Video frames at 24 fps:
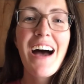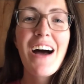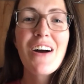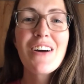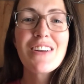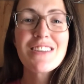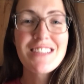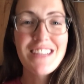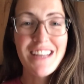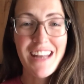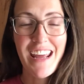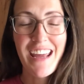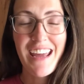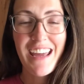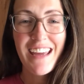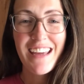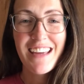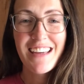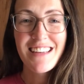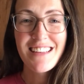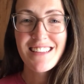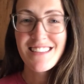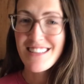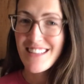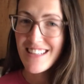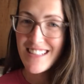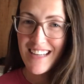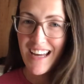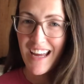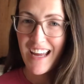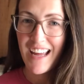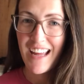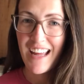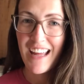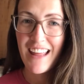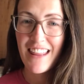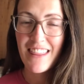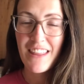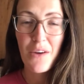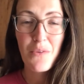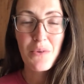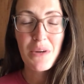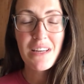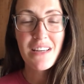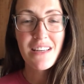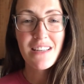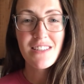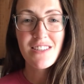Today is the day that
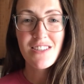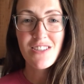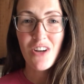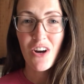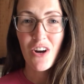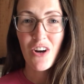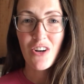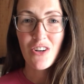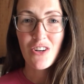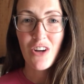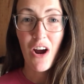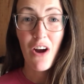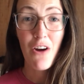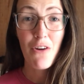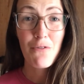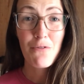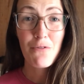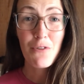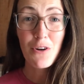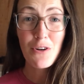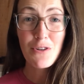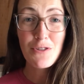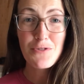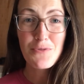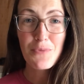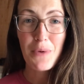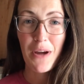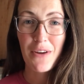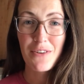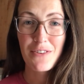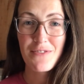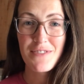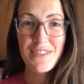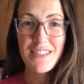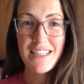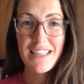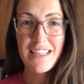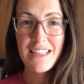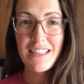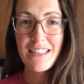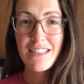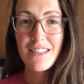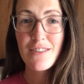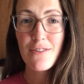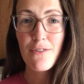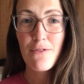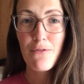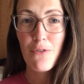we start our first round of
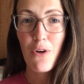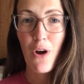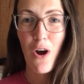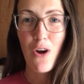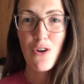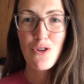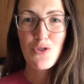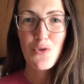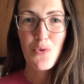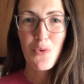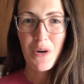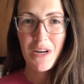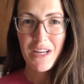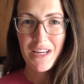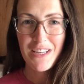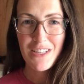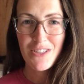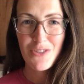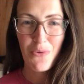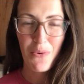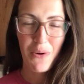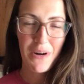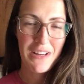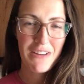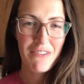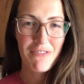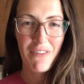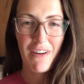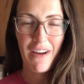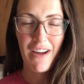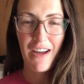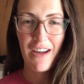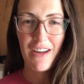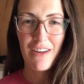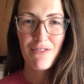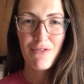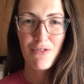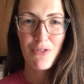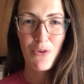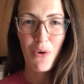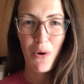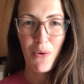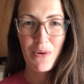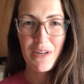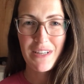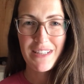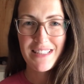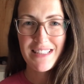seeds for our 2025
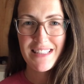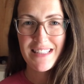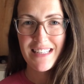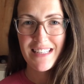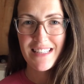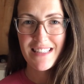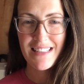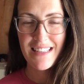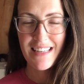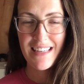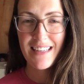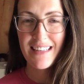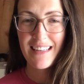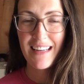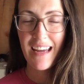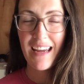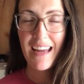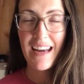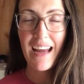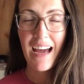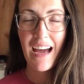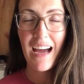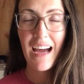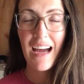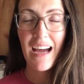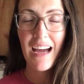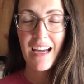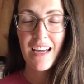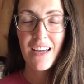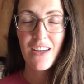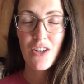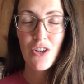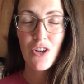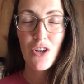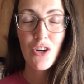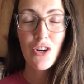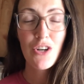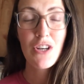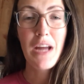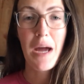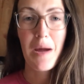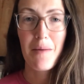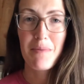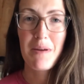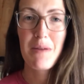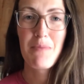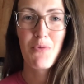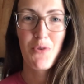growing season, and I could
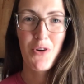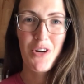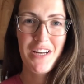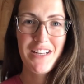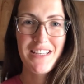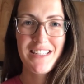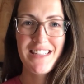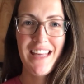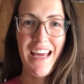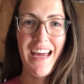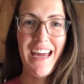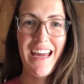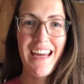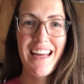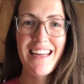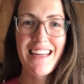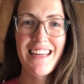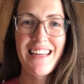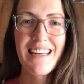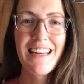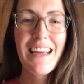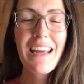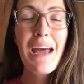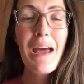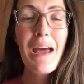not be more excited,